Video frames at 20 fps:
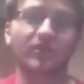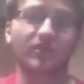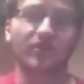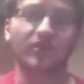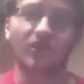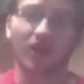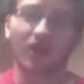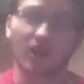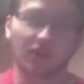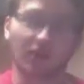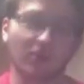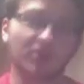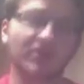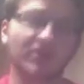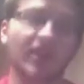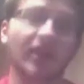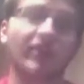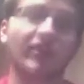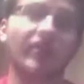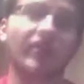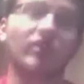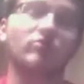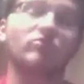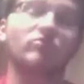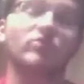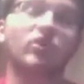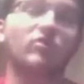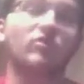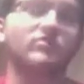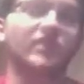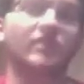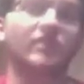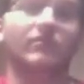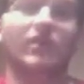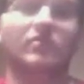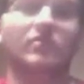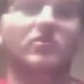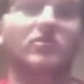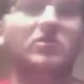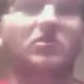He almost had that, and who knows, that
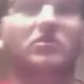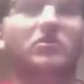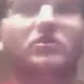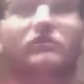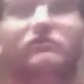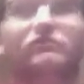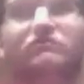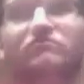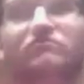maybe could have